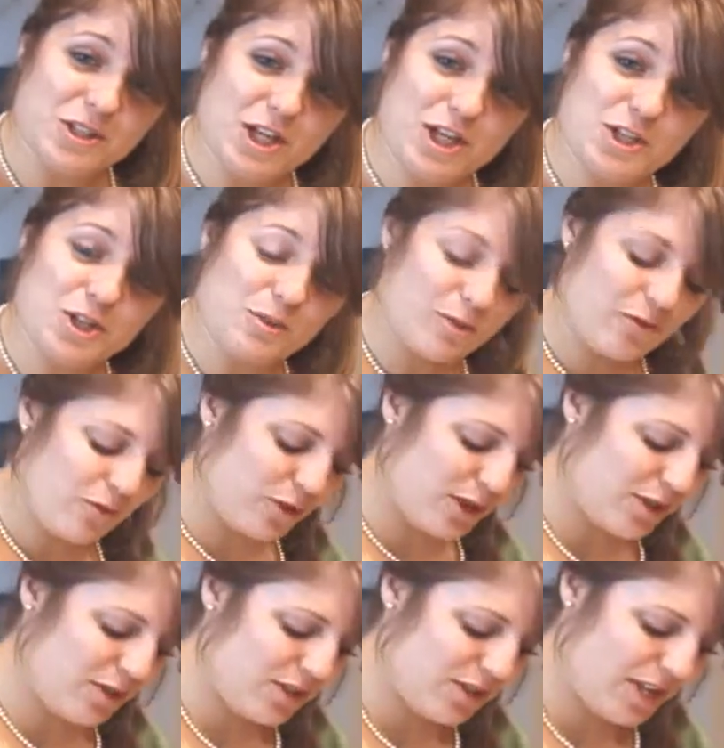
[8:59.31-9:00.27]
of ginger before
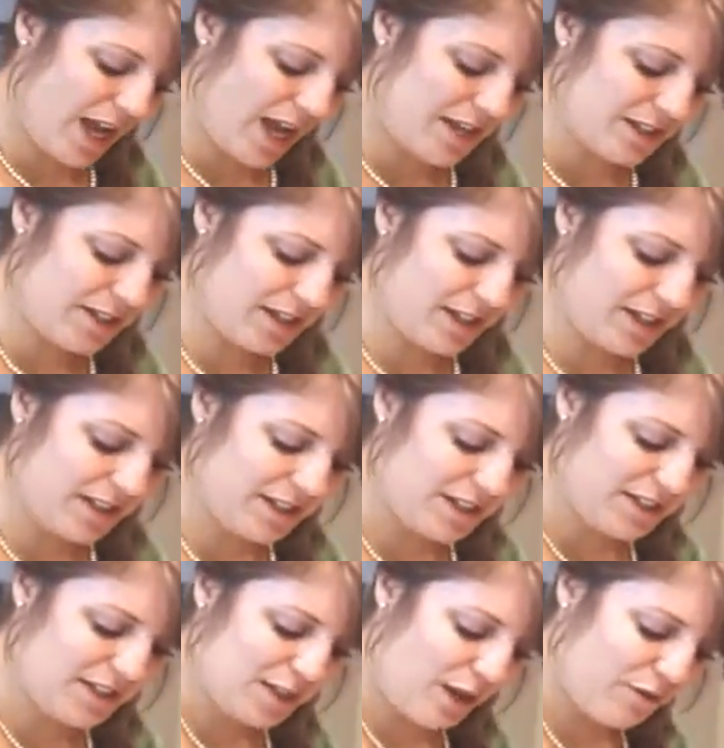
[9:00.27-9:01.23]
you decide to
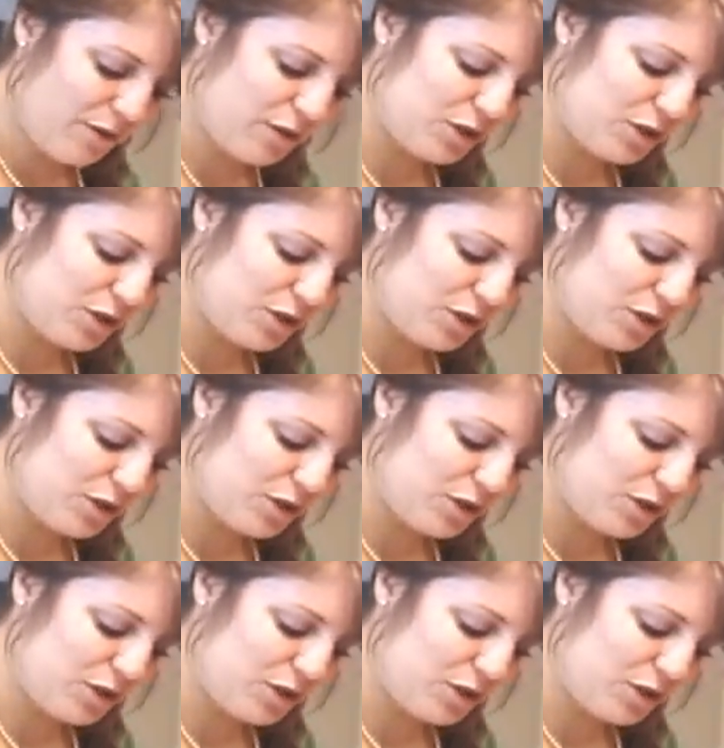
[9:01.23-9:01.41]
stuff